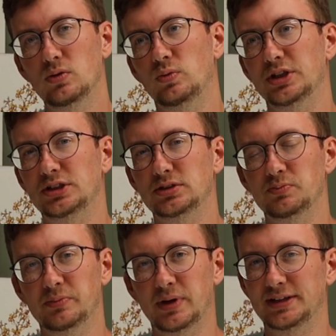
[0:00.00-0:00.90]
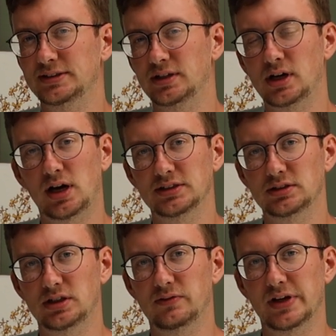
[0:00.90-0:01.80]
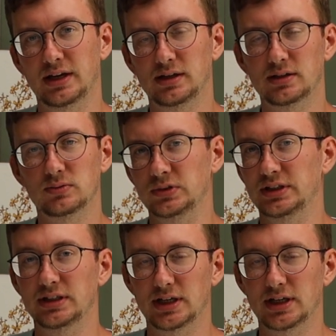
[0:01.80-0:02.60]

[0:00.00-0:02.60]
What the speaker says: which makes the cost of ink really